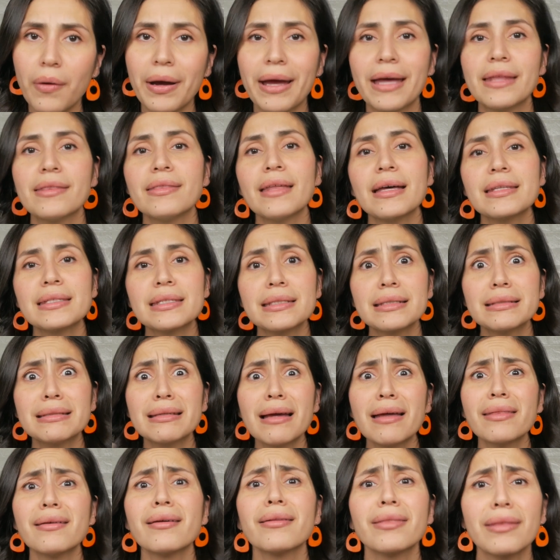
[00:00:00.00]
And that's
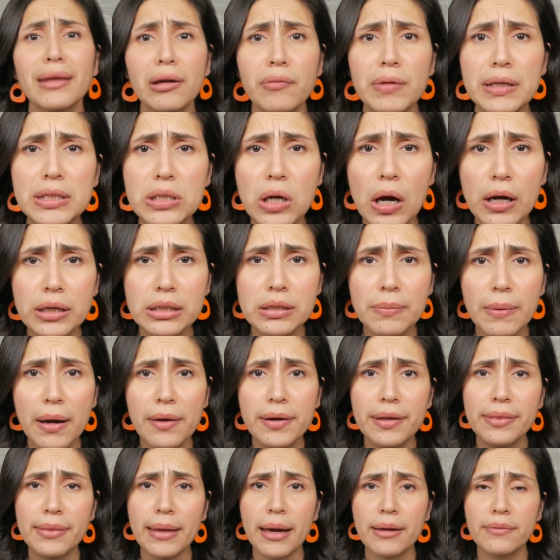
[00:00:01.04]
another thing we talked
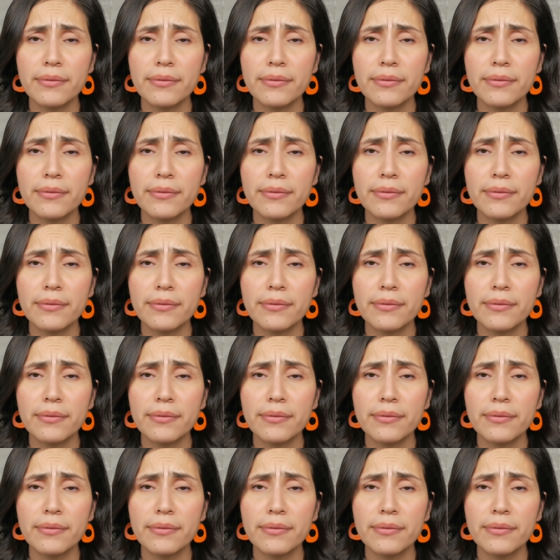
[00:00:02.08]
about in that